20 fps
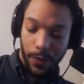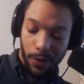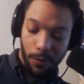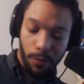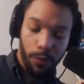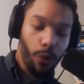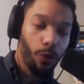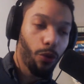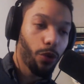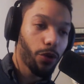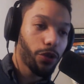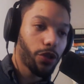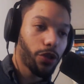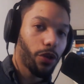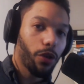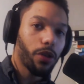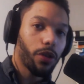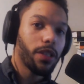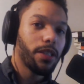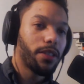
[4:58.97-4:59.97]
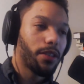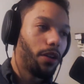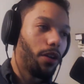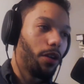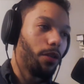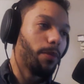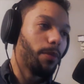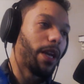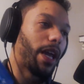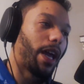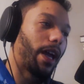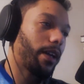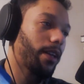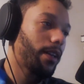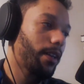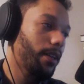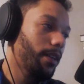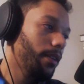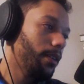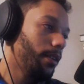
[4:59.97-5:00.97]
Poor Charlie's
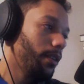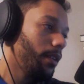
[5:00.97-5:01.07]
Almanac.